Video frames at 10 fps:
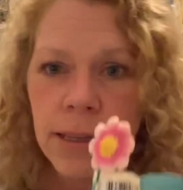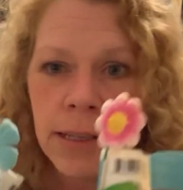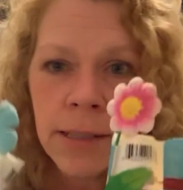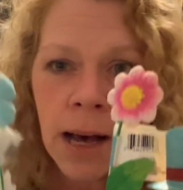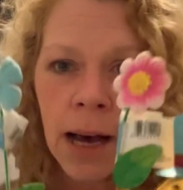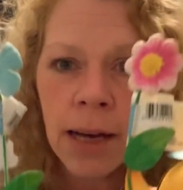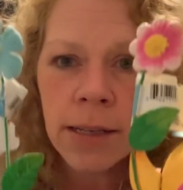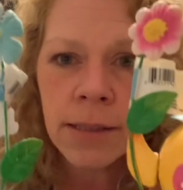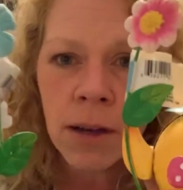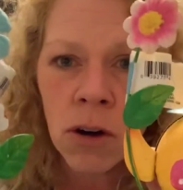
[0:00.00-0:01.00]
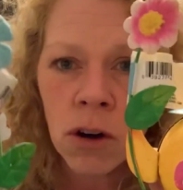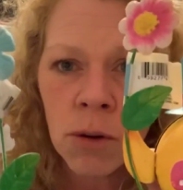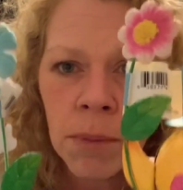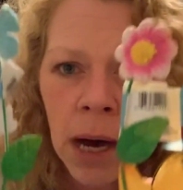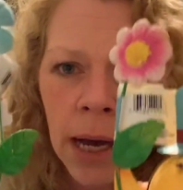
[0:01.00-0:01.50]
these guys.
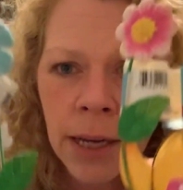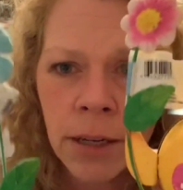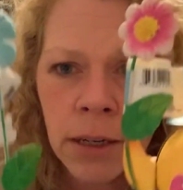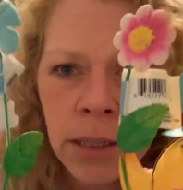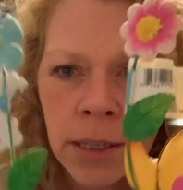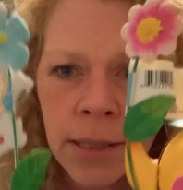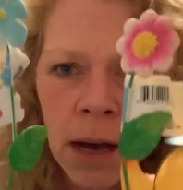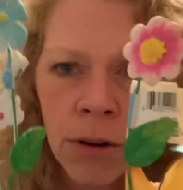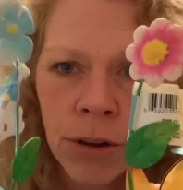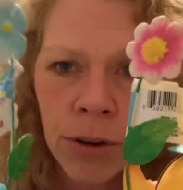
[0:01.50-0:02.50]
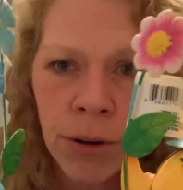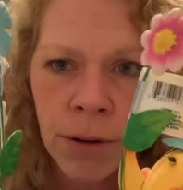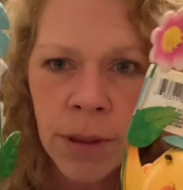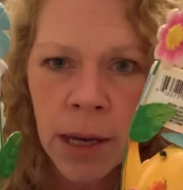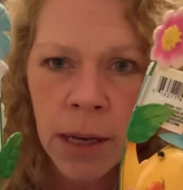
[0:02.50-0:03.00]
Oh my goodness, how cute
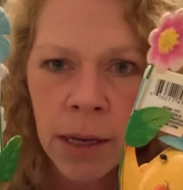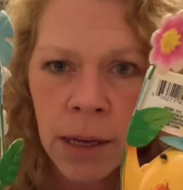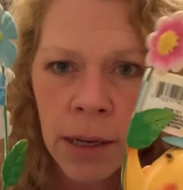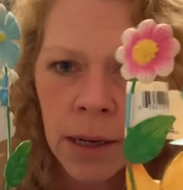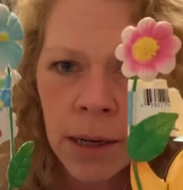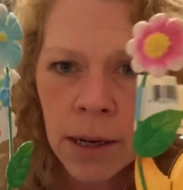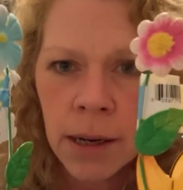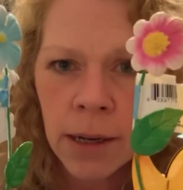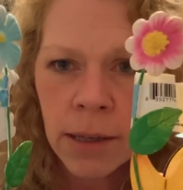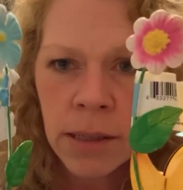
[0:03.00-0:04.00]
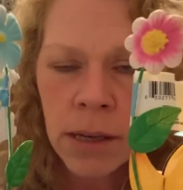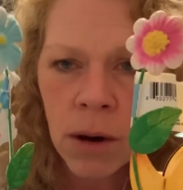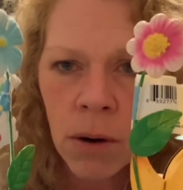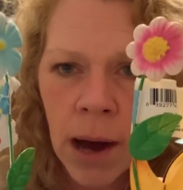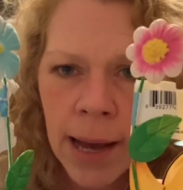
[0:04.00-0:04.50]
are they?
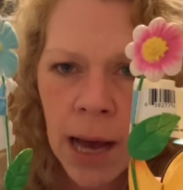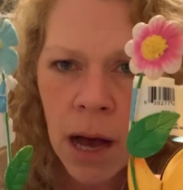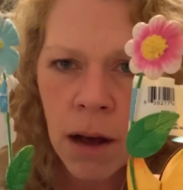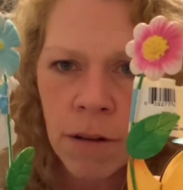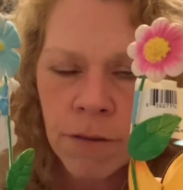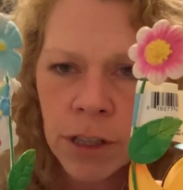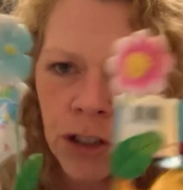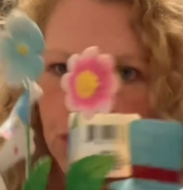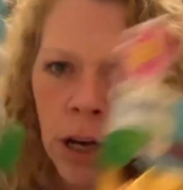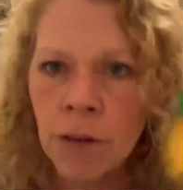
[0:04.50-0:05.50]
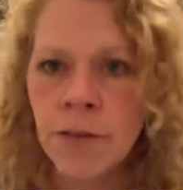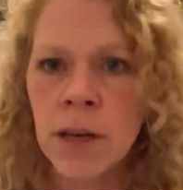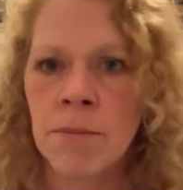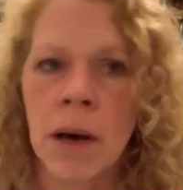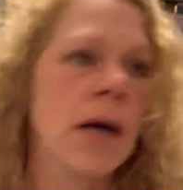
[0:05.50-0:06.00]
So I have the shelf
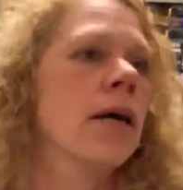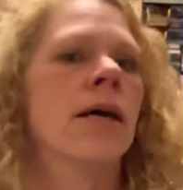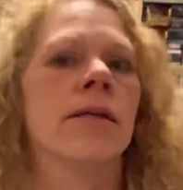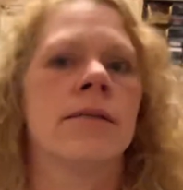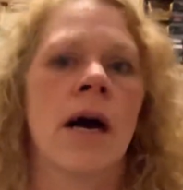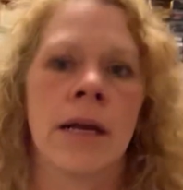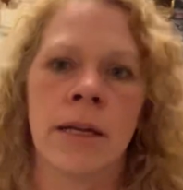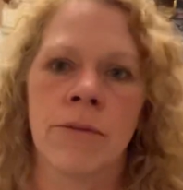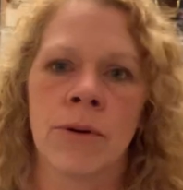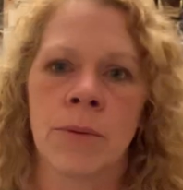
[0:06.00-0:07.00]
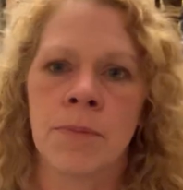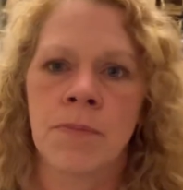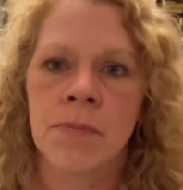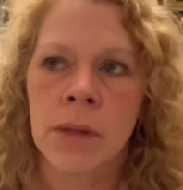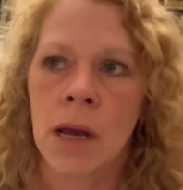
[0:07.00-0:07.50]
in my dining room
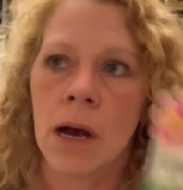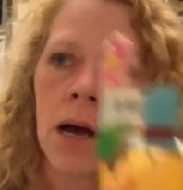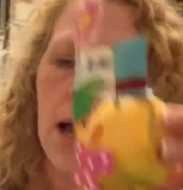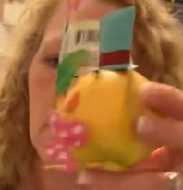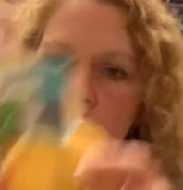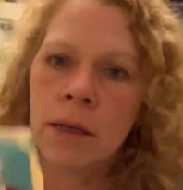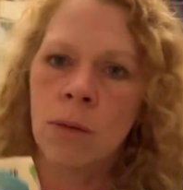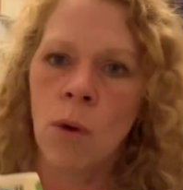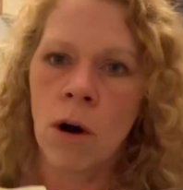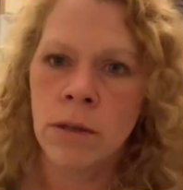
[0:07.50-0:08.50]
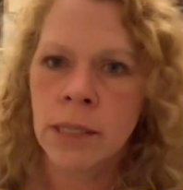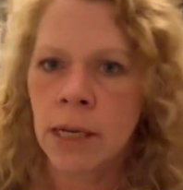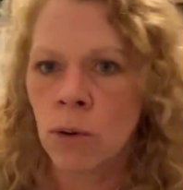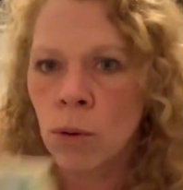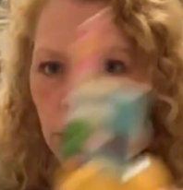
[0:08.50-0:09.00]
hanging on the wall. It's like
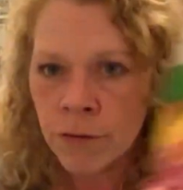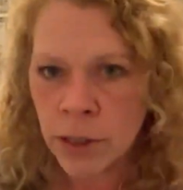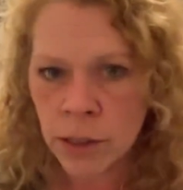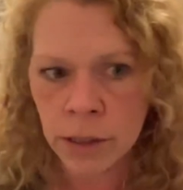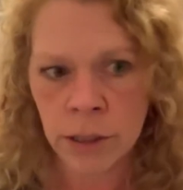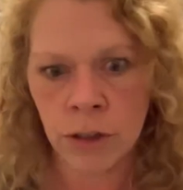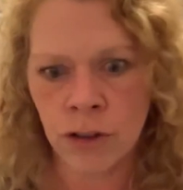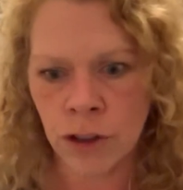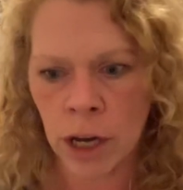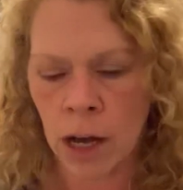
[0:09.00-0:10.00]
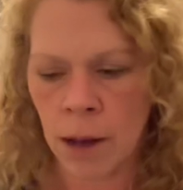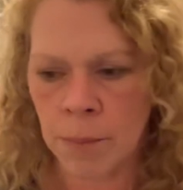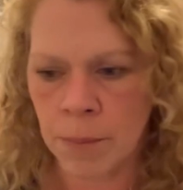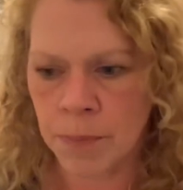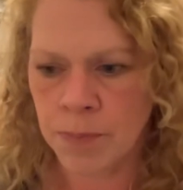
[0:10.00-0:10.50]
an old vintage,
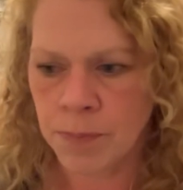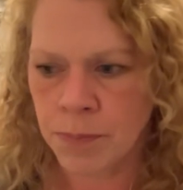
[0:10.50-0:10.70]
um,